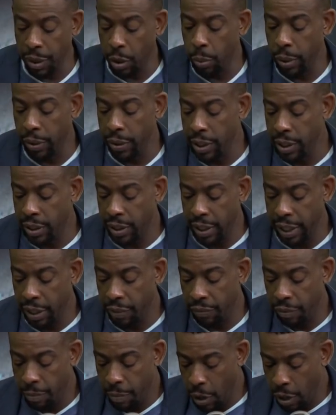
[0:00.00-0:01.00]
queries
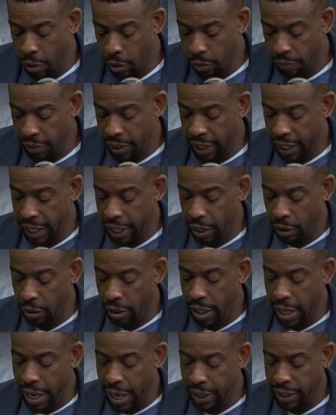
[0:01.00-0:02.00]
taken from all over the
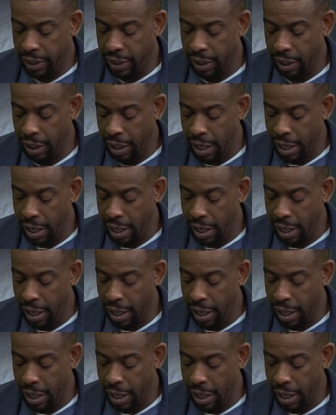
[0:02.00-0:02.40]
internet,